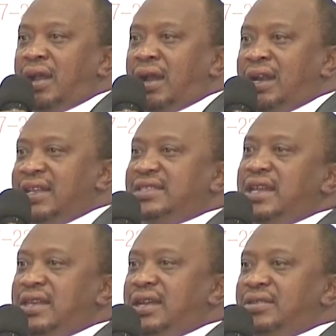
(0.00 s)
And let's
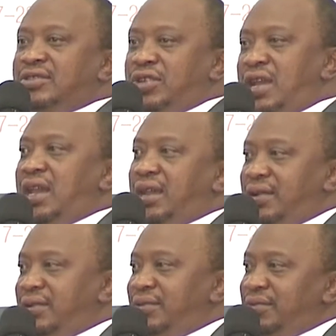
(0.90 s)
say that
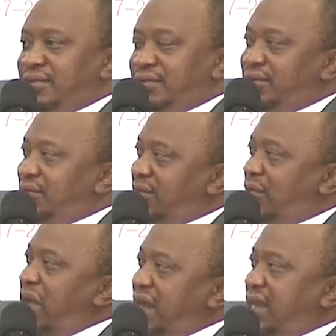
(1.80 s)
today,
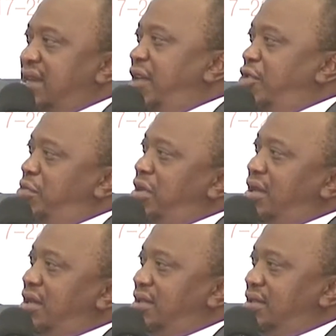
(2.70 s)
we're back in Nairobi,